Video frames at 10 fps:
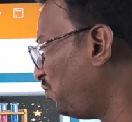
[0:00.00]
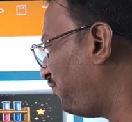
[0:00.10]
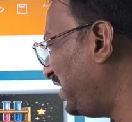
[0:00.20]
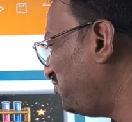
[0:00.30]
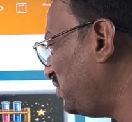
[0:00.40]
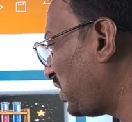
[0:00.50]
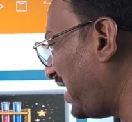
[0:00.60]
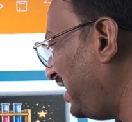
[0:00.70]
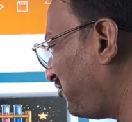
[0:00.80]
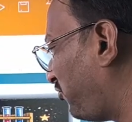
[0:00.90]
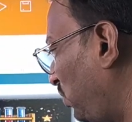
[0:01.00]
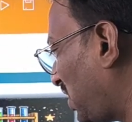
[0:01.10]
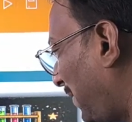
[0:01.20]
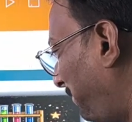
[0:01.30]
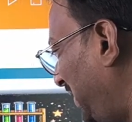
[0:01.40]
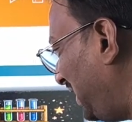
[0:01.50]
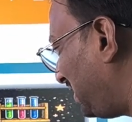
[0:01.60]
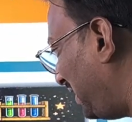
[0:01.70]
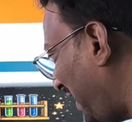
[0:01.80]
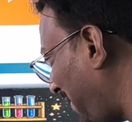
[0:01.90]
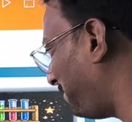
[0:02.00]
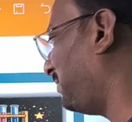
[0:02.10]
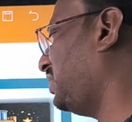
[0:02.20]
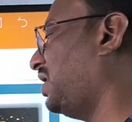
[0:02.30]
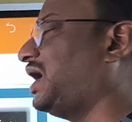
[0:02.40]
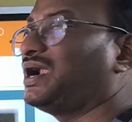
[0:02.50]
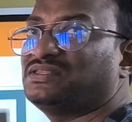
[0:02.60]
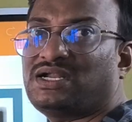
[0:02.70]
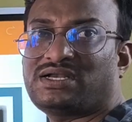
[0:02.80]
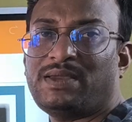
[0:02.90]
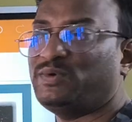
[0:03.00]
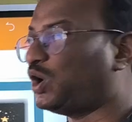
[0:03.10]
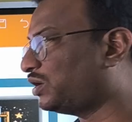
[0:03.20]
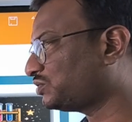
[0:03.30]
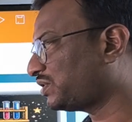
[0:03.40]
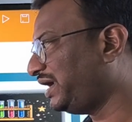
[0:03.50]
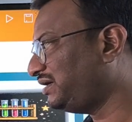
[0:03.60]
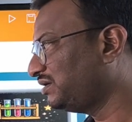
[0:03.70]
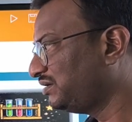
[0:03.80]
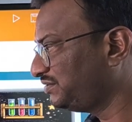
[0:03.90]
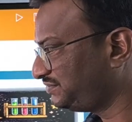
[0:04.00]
When we write full complete name, at that time you have to write